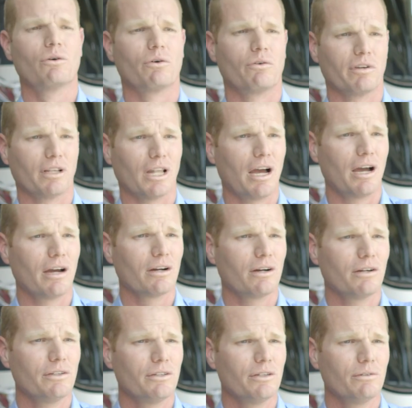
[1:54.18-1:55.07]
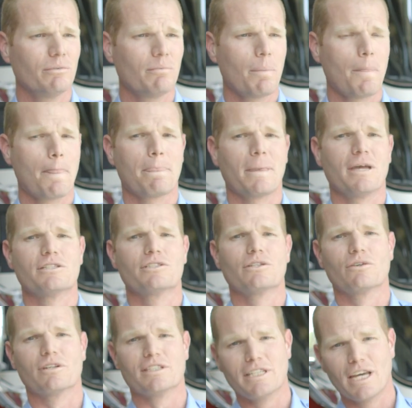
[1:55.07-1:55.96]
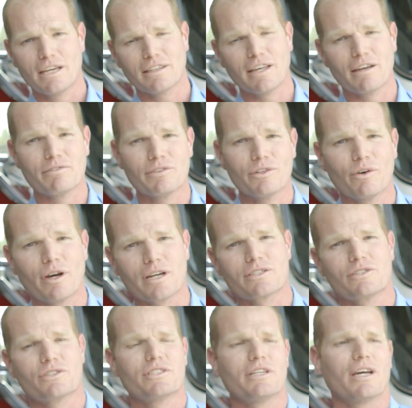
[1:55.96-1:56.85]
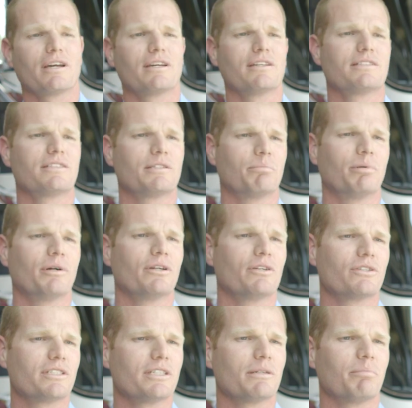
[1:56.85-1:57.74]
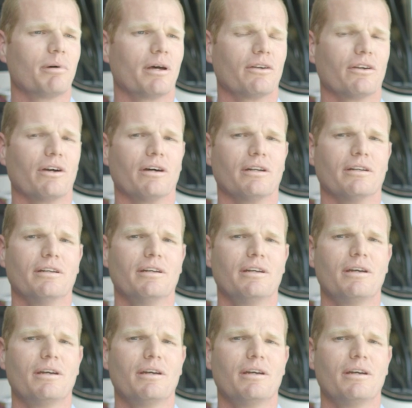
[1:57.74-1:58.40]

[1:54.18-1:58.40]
are relying on you, and so to take that few extra seconds to put your seatbelt on